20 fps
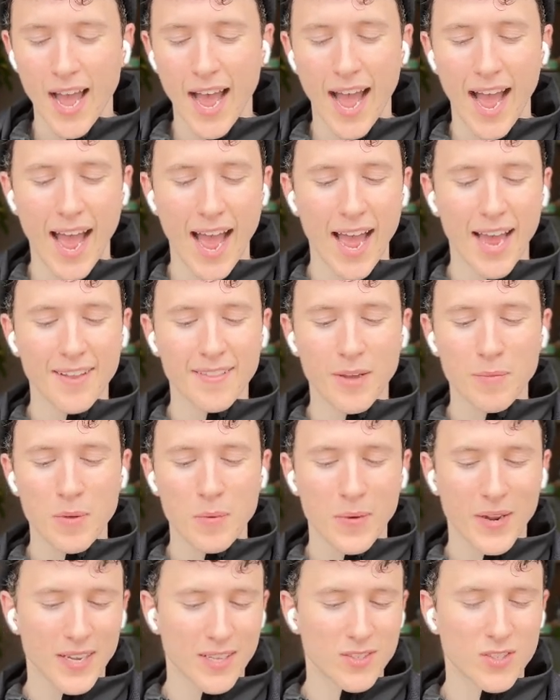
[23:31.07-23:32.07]
And then we
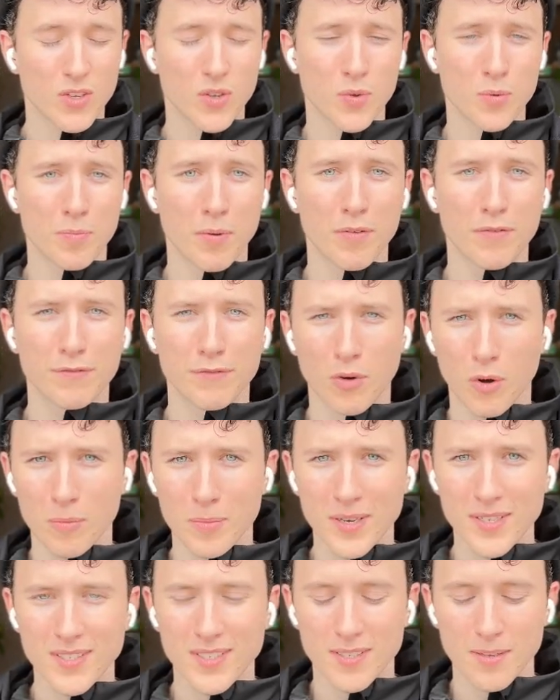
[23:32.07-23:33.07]
went into
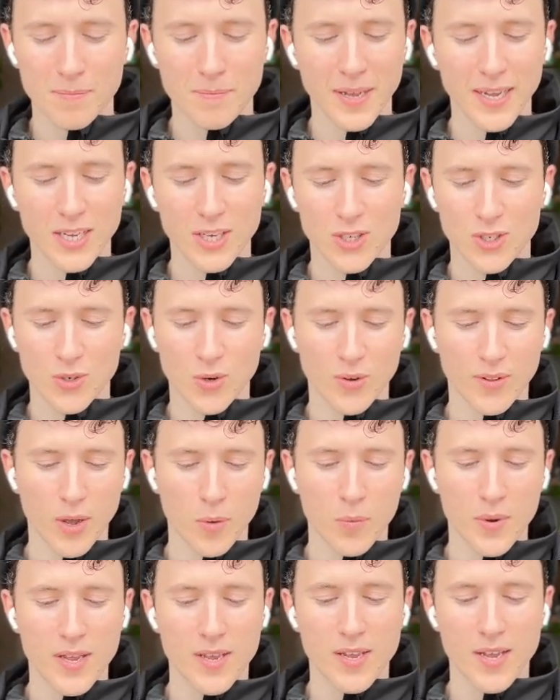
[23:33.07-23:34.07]
performance, making sure that
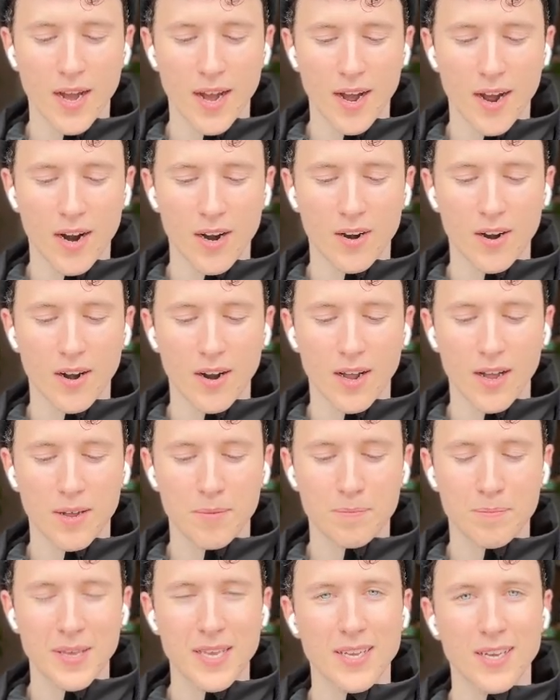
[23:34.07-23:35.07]
we are
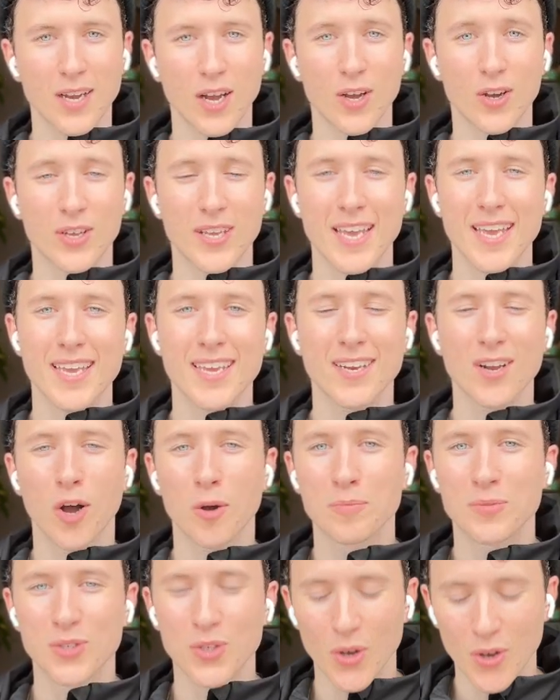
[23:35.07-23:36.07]
being a keen
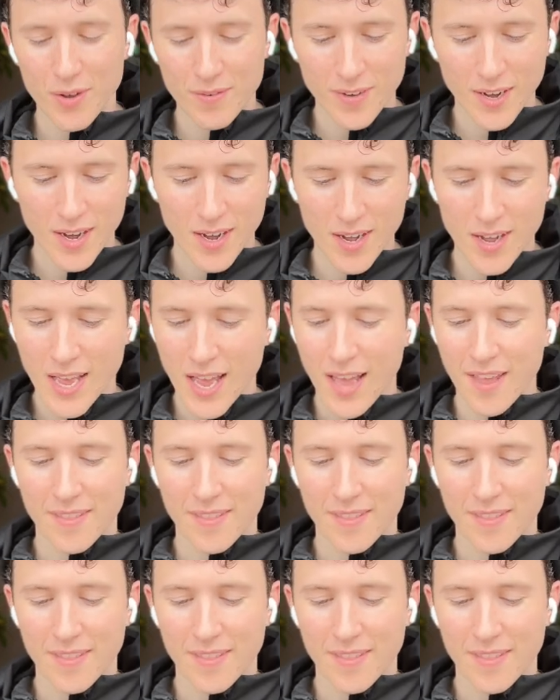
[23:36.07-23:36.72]
observer,